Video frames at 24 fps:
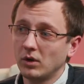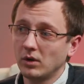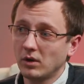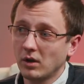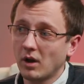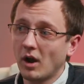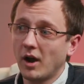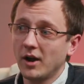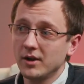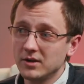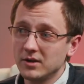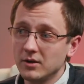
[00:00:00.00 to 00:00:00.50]

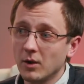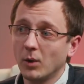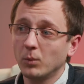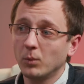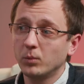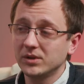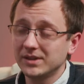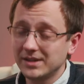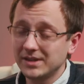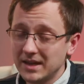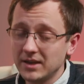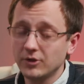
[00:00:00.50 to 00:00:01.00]

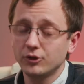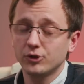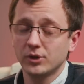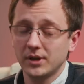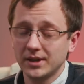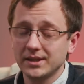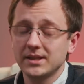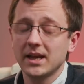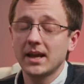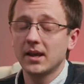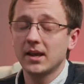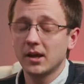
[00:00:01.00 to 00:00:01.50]
was literally
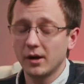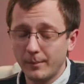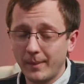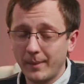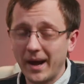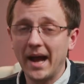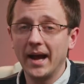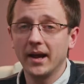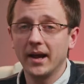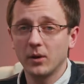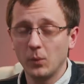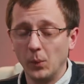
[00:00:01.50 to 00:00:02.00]
taken
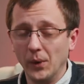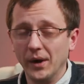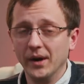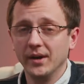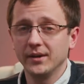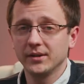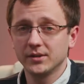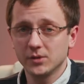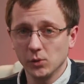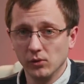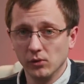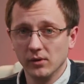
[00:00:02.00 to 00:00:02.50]
aback when I
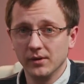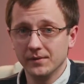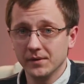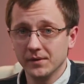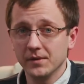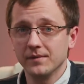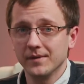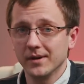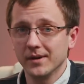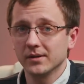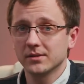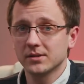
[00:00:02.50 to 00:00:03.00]
saw it for the
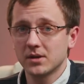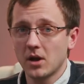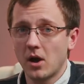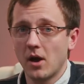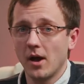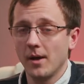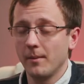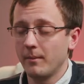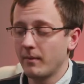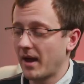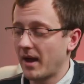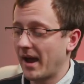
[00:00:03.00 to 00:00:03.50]
first
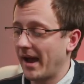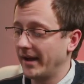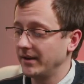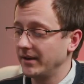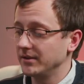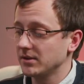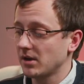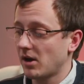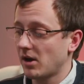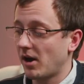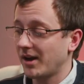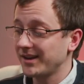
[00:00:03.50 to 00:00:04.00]
time.
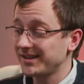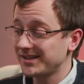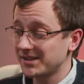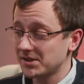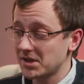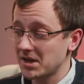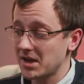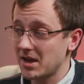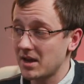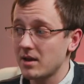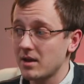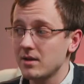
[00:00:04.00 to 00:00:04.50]
And I
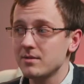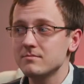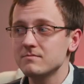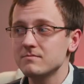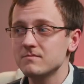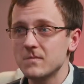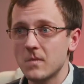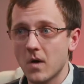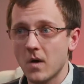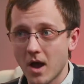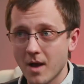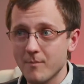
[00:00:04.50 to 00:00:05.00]
see
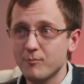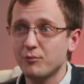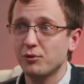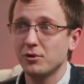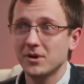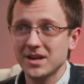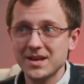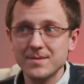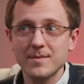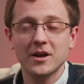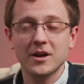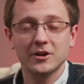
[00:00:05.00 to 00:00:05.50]

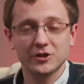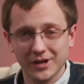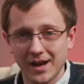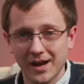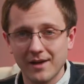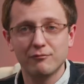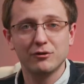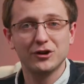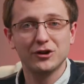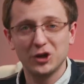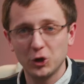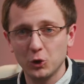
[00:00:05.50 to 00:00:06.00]
pretty much
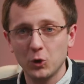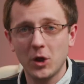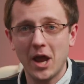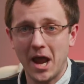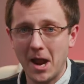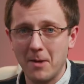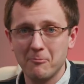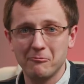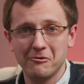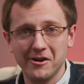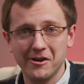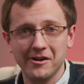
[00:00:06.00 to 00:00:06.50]
every new
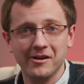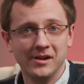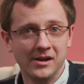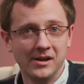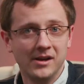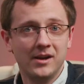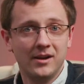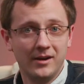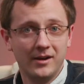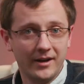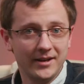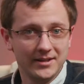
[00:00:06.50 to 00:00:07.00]
camera,
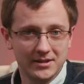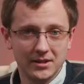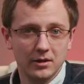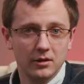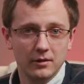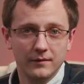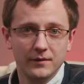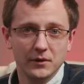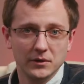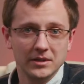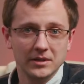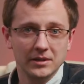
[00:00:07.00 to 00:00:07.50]
I see the
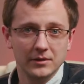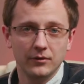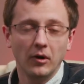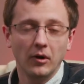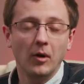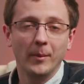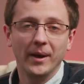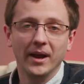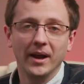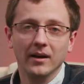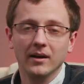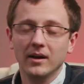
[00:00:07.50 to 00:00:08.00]
footage
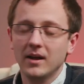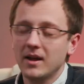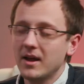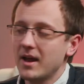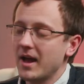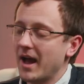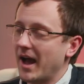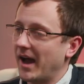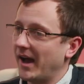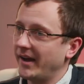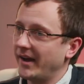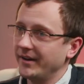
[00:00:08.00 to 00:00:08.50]
from it.
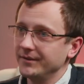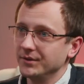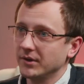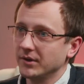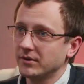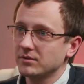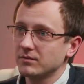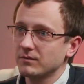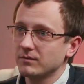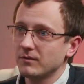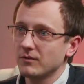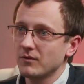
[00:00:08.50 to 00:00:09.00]
And
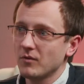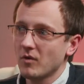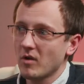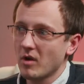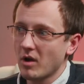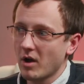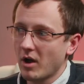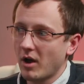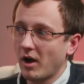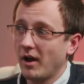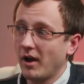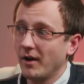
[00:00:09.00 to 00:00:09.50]

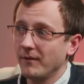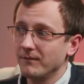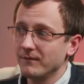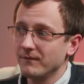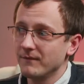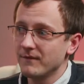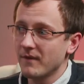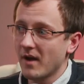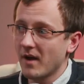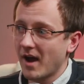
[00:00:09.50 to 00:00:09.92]
I